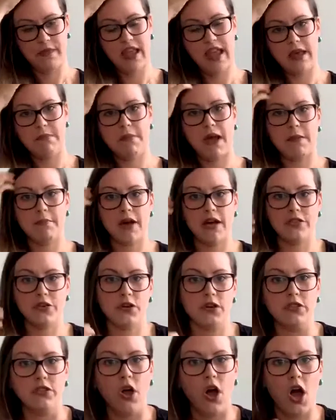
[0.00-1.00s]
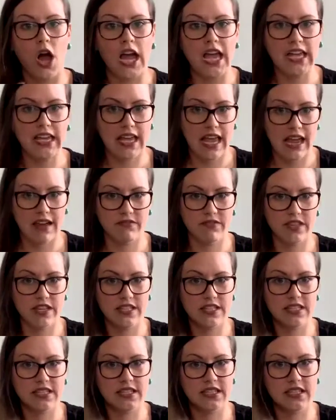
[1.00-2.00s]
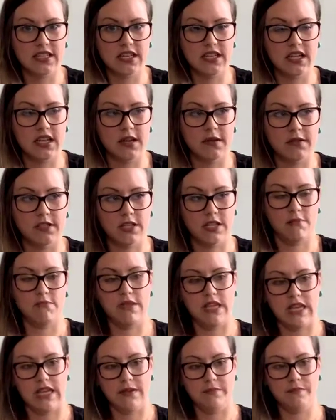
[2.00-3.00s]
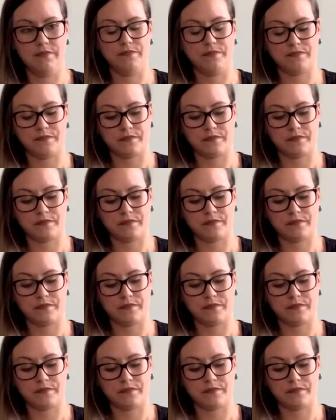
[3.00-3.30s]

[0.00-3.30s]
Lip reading: And my mother-in-law gave this to me.